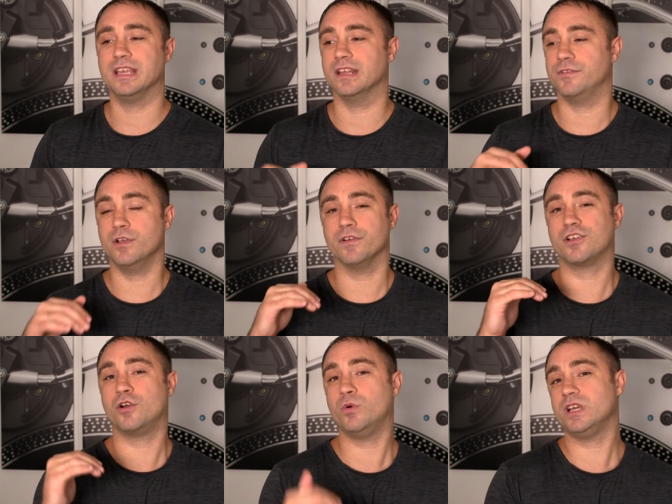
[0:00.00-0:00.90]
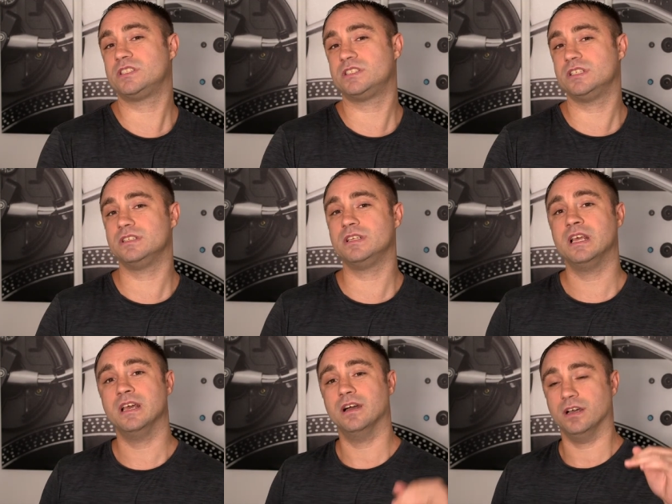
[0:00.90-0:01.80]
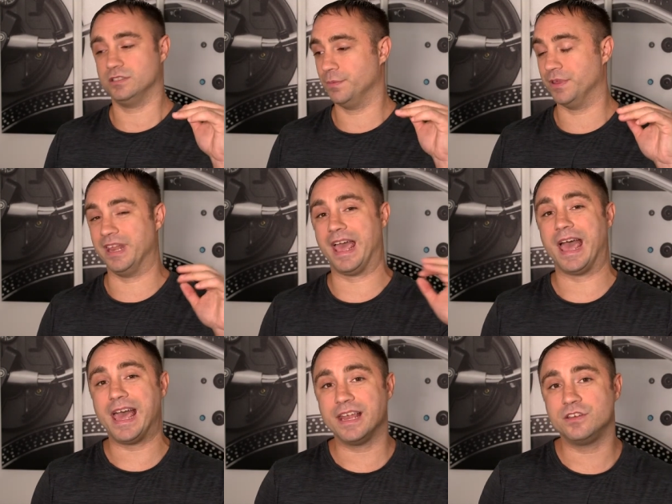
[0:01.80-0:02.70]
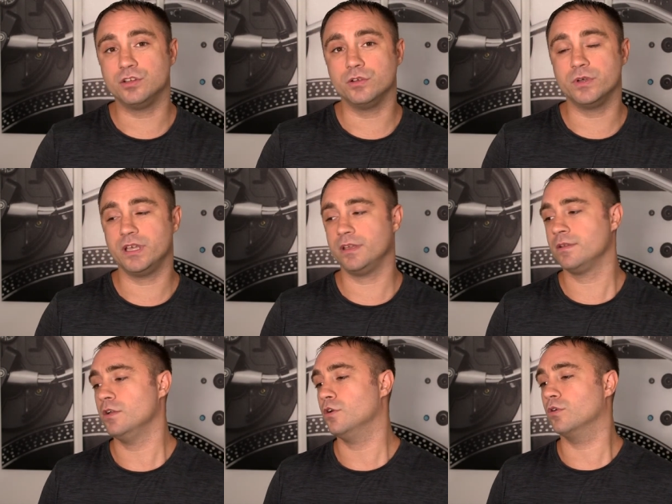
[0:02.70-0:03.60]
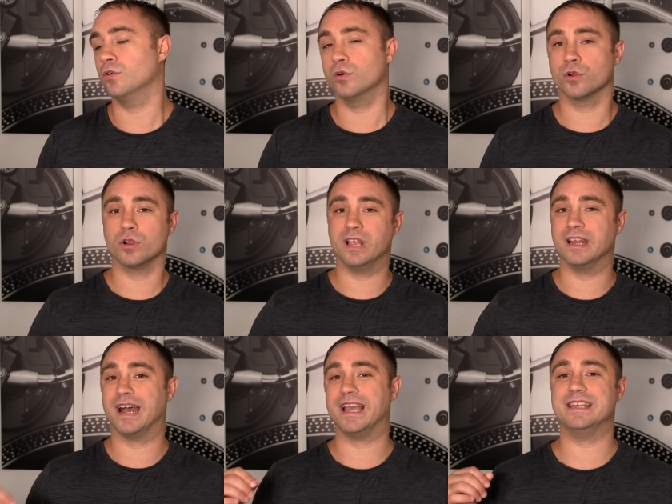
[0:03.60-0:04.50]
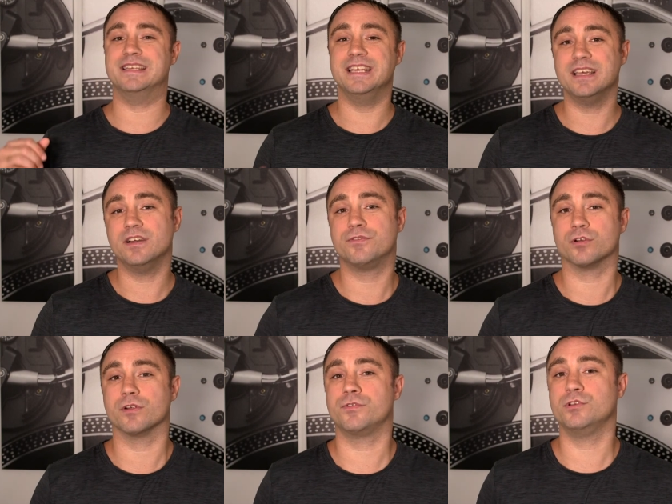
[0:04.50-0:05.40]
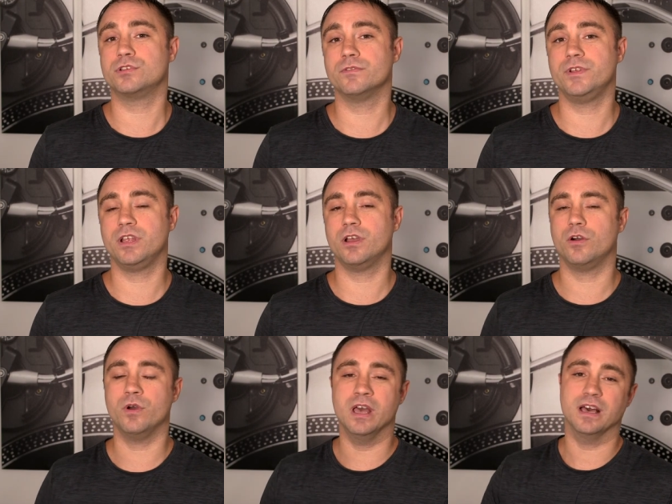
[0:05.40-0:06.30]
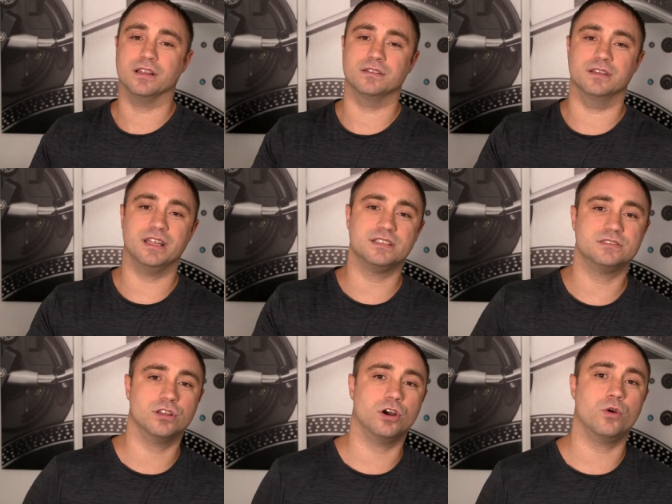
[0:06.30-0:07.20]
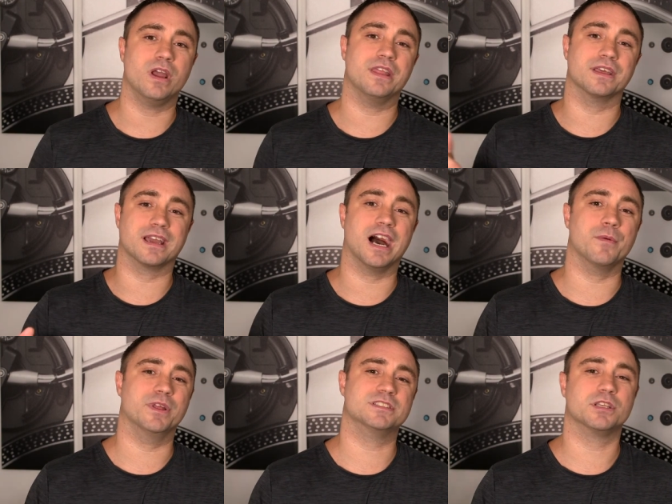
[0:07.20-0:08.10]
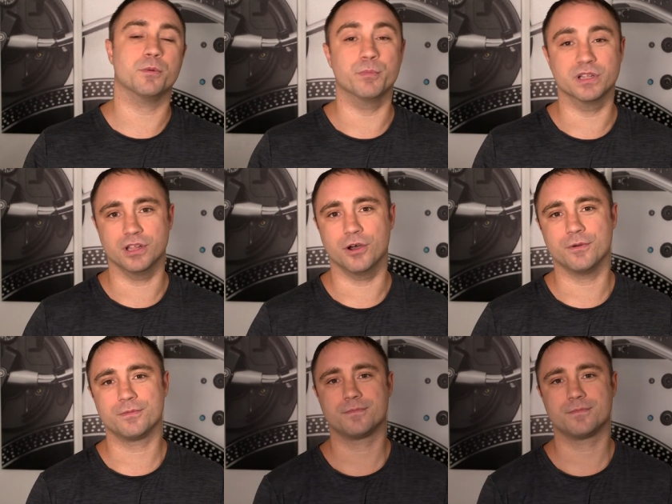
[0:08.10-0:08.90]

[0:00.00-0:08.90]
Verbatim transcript: And if you have a question, something to add to it, or an idea for a future video, let us know in the comments below.